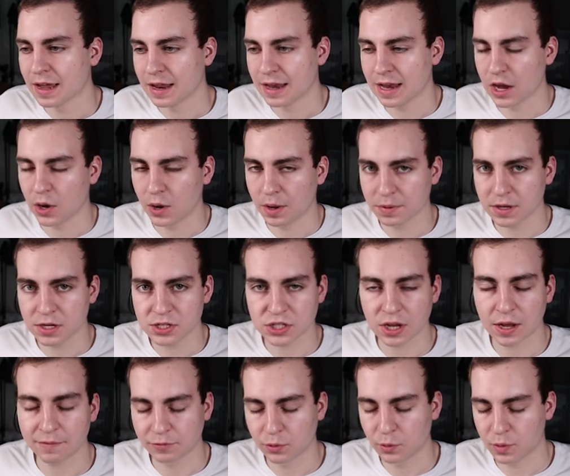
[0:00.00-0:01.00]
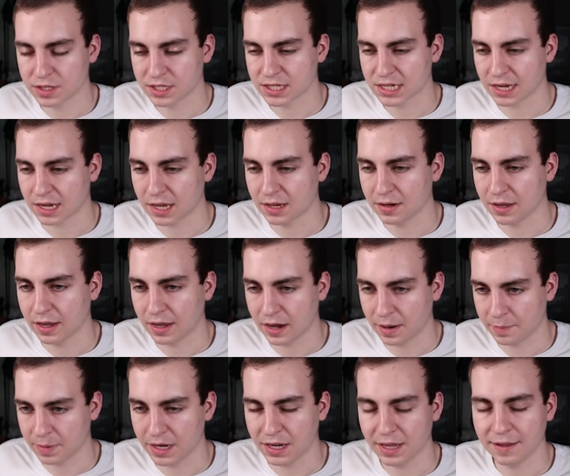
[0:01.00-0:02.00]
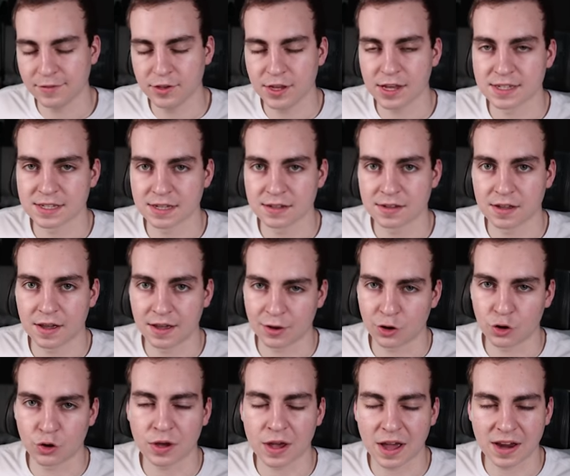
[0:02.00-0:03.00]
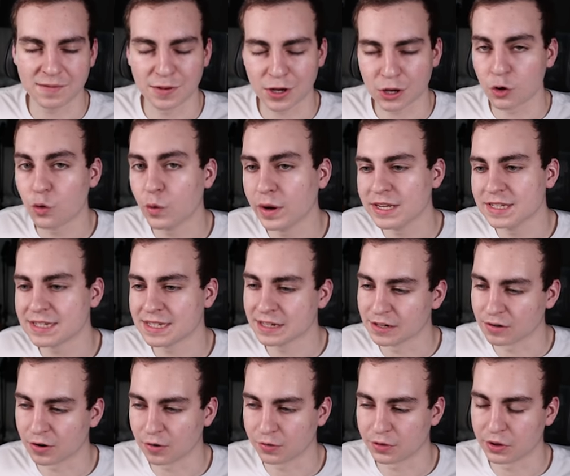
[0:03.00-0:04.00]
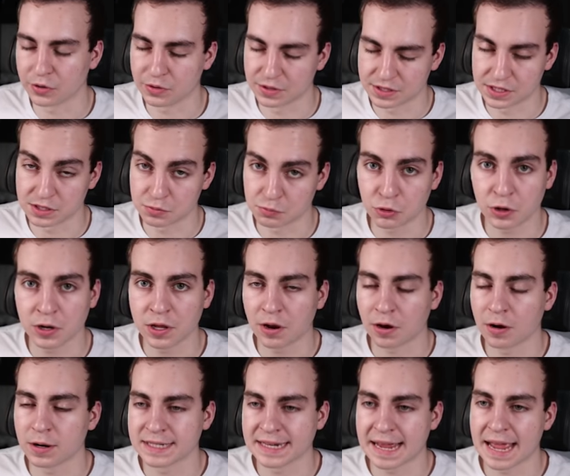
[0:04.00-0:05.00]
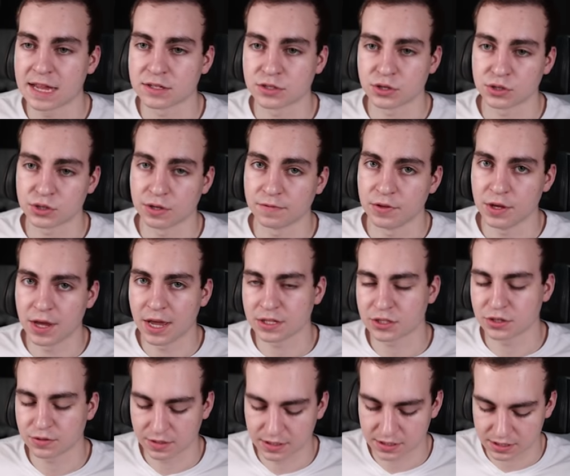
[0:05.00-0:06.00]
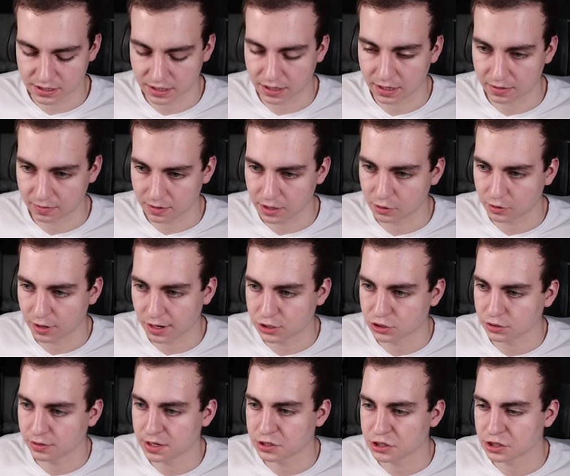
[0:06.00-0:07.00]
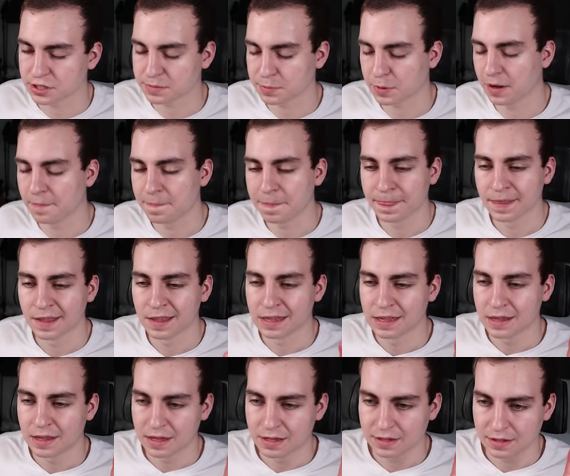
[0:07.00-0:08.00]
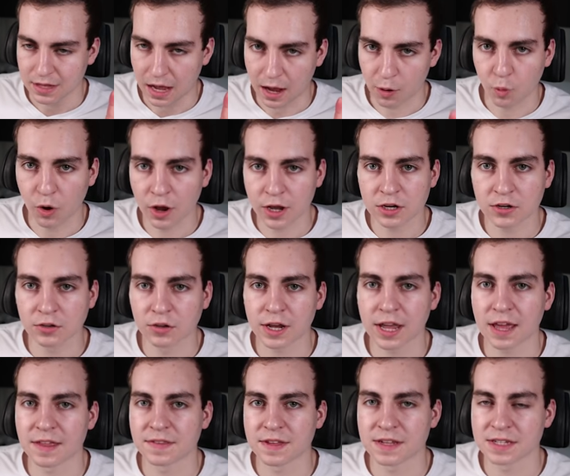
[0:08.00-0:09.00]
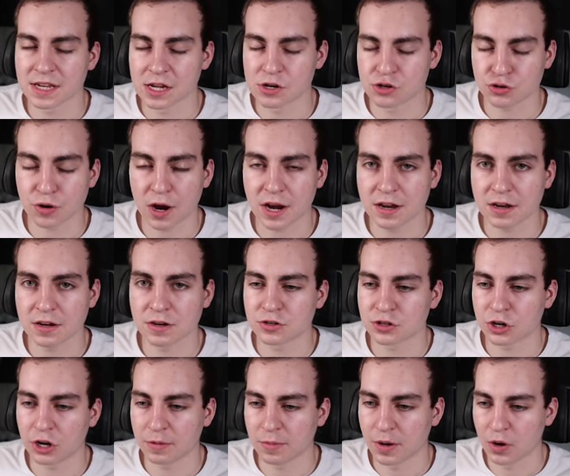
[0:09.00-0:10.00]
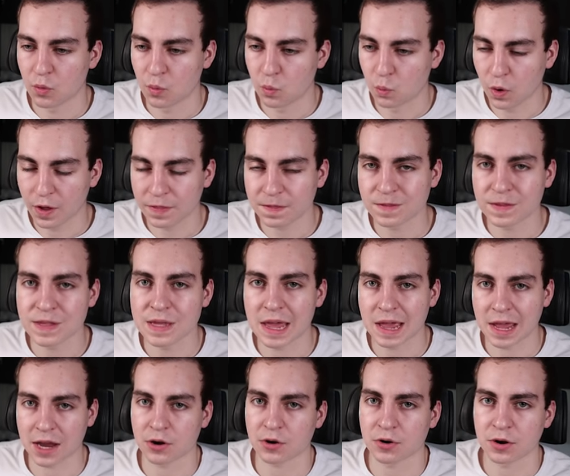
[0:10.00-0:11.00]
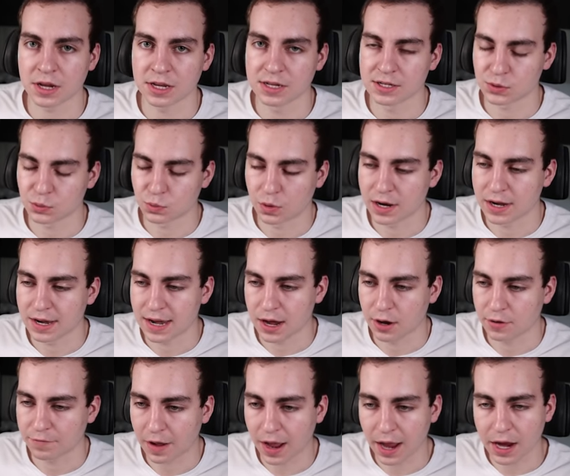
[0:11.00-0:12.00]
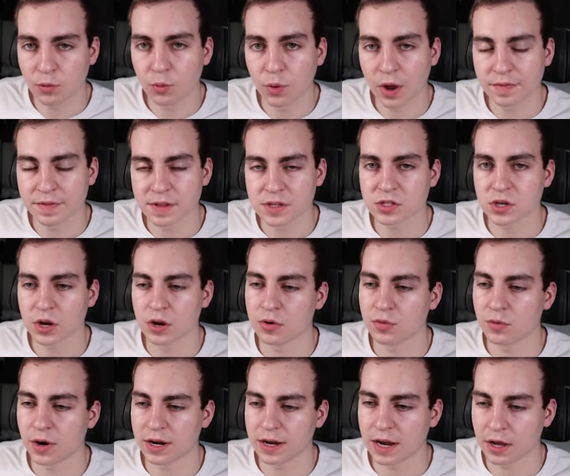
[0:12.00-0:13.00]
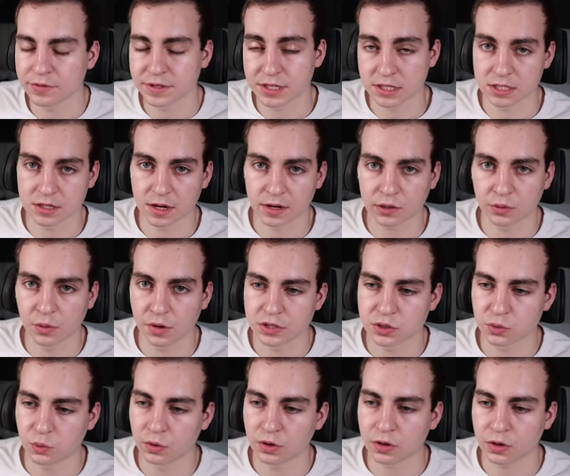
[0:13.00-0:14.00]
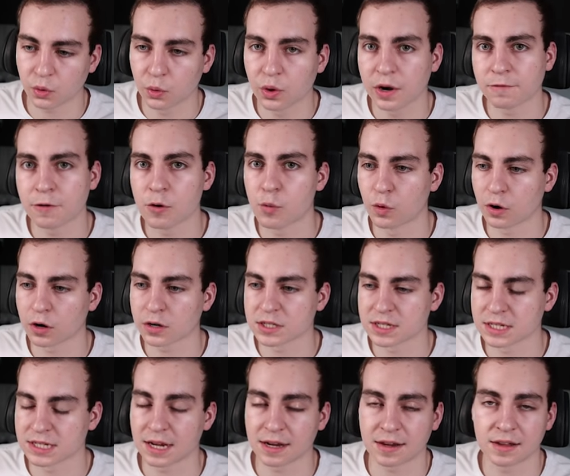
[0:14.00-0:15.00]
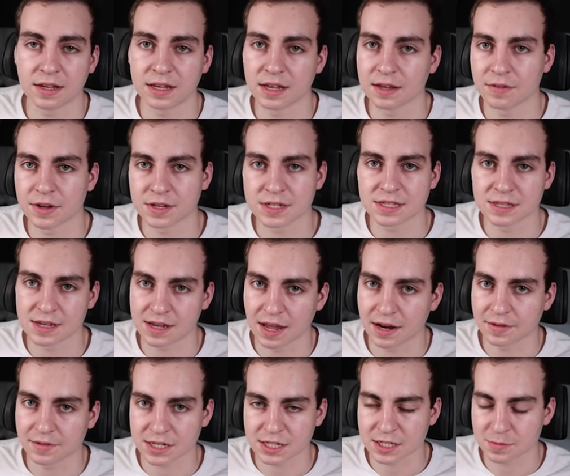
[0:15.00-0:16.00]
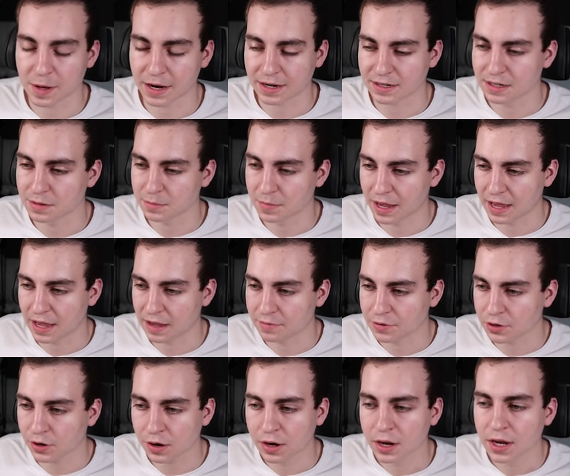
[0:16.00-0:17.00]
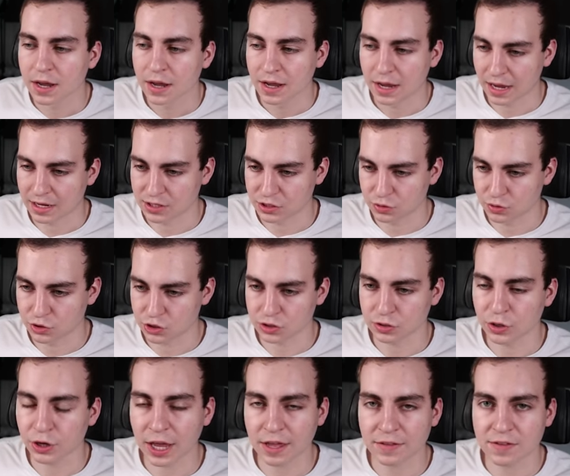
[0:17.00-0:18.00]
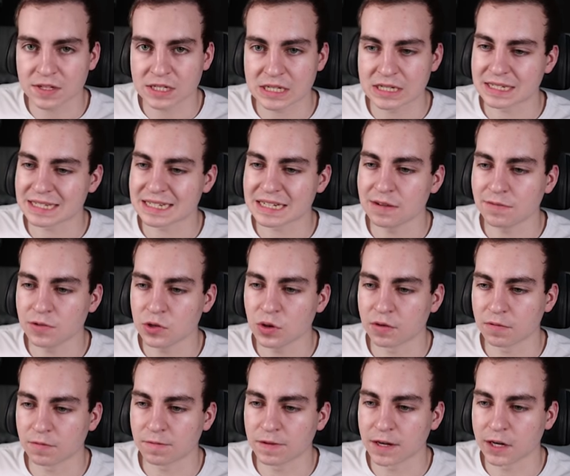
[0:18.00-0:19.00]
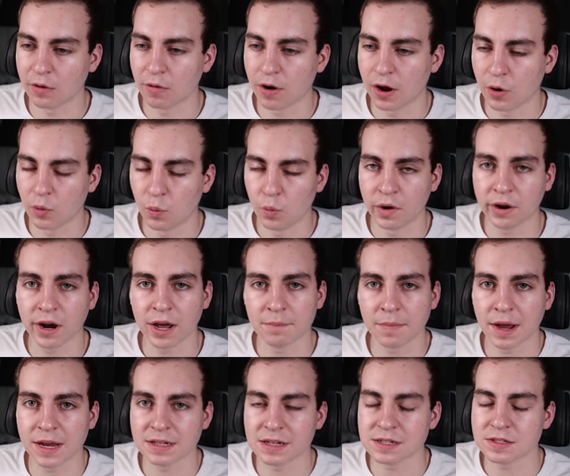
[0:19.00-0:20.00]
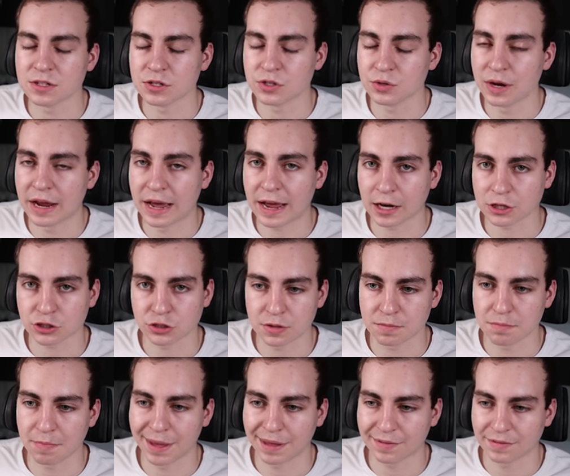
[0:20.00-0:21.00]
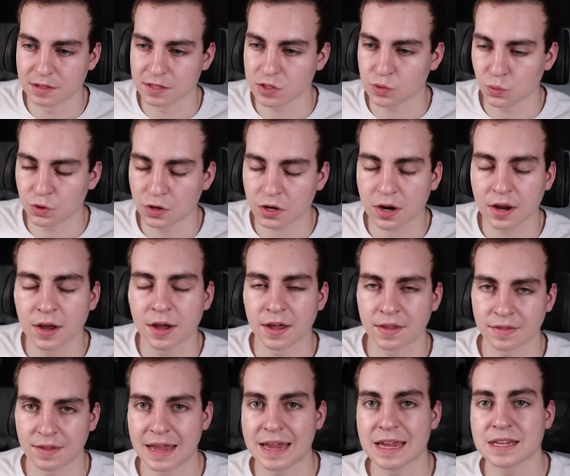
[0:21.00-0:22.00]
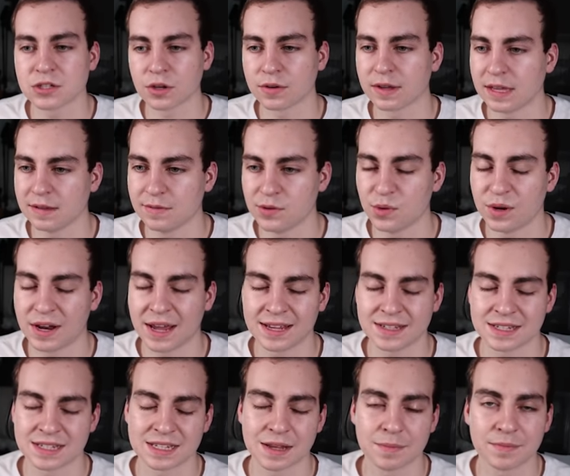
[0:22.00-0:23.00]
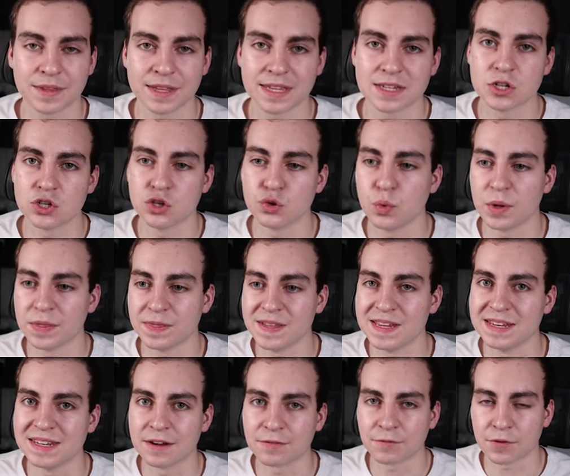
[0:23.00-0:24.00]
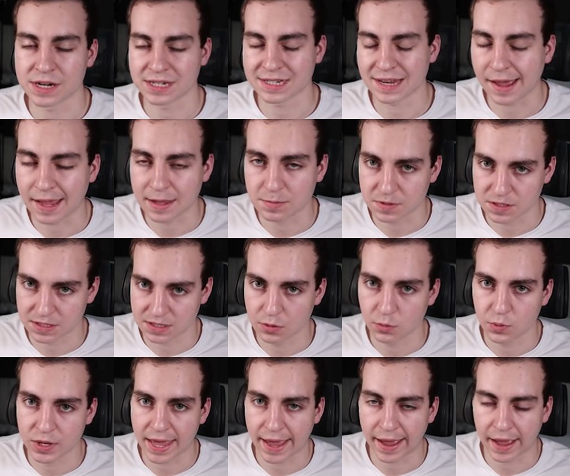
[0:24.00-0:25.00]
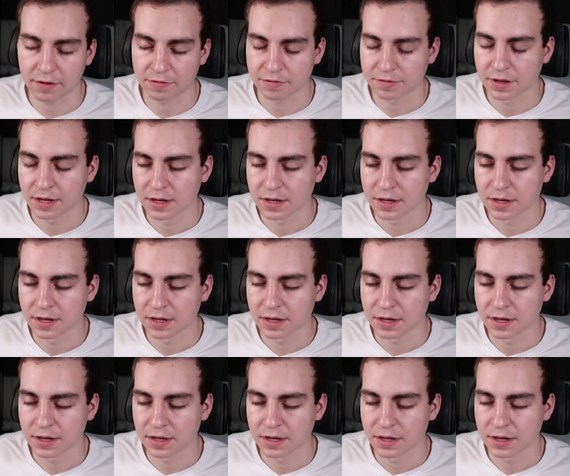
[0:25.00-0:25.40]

Now I'm going to stop for 1 second, and I'm going to give you guys a kind of a quiz here, although this is pretty hard to answer. So if you answer this, congratulations. But I want you to look at this and try to determine what the error is right now. If I run this code right now, this is not going to work, or if it works, it's not going to give us the kind of expected behavior. And so just look at this and see if you can figure out what I might need to do to actually make this work. The hint I'll give you, it has something to do with the different types that we have.